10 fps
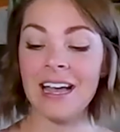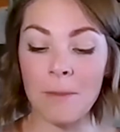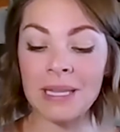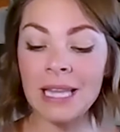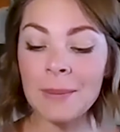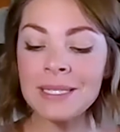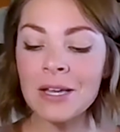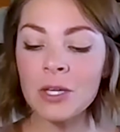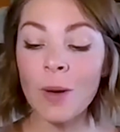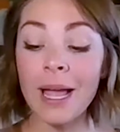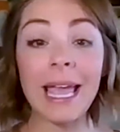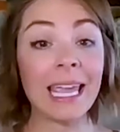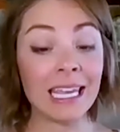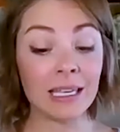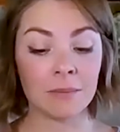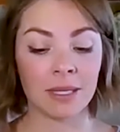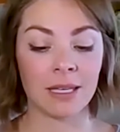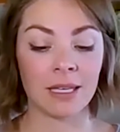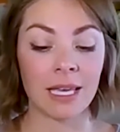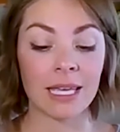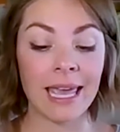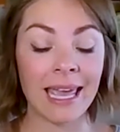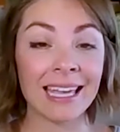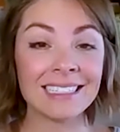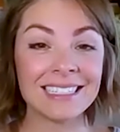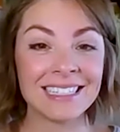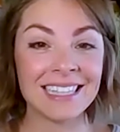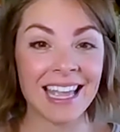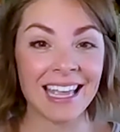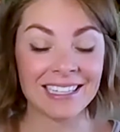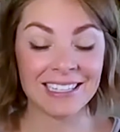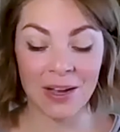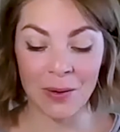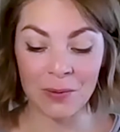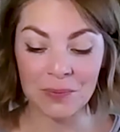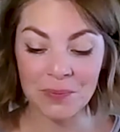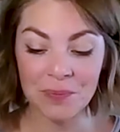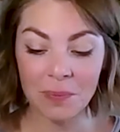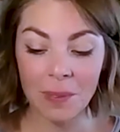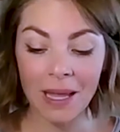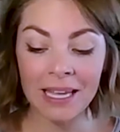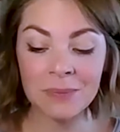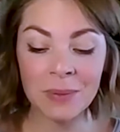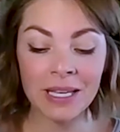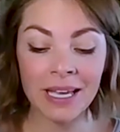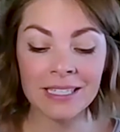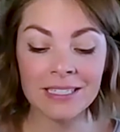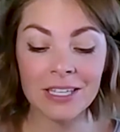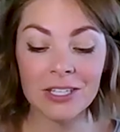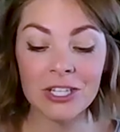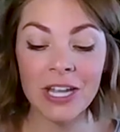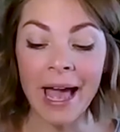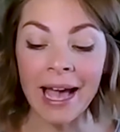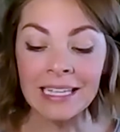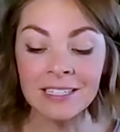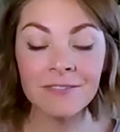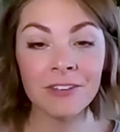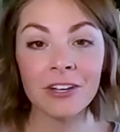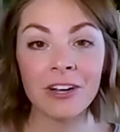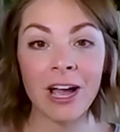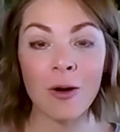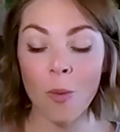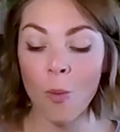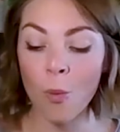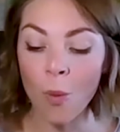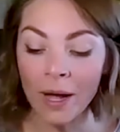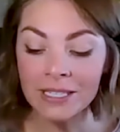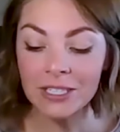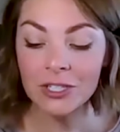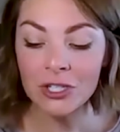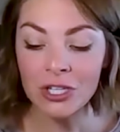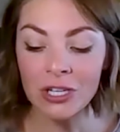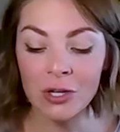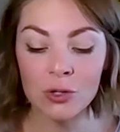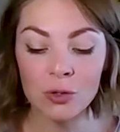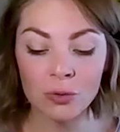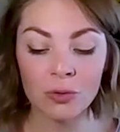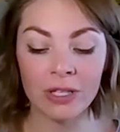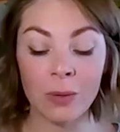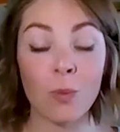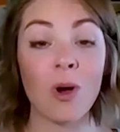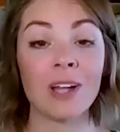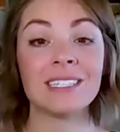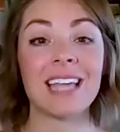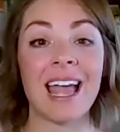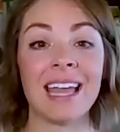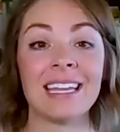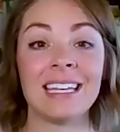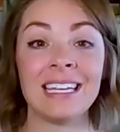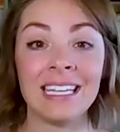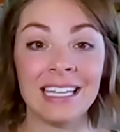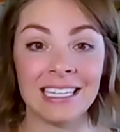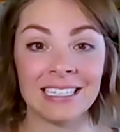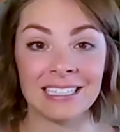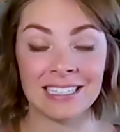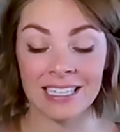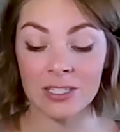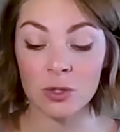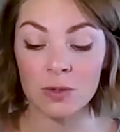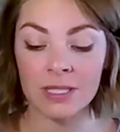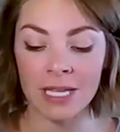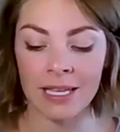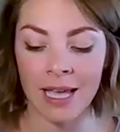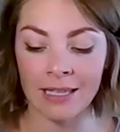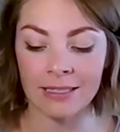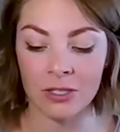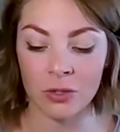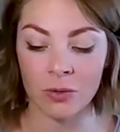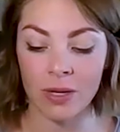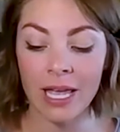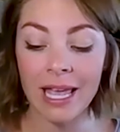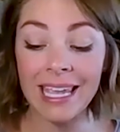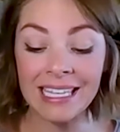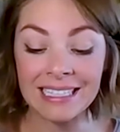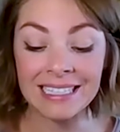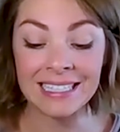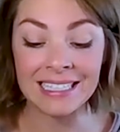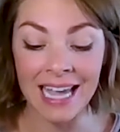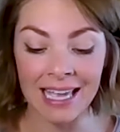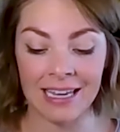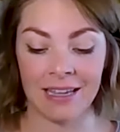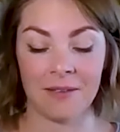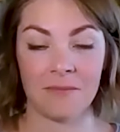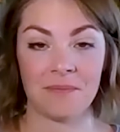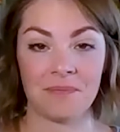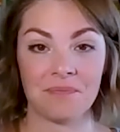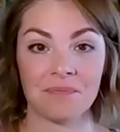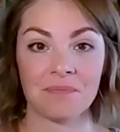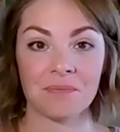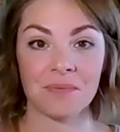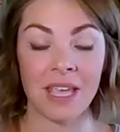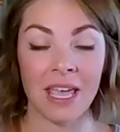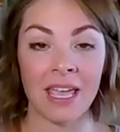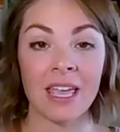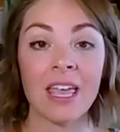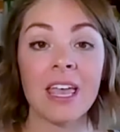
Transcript: But let me tell you why Amy can't say no. It's because she hasn't figured out what she truly wants and needs to say yes to instead. Okay.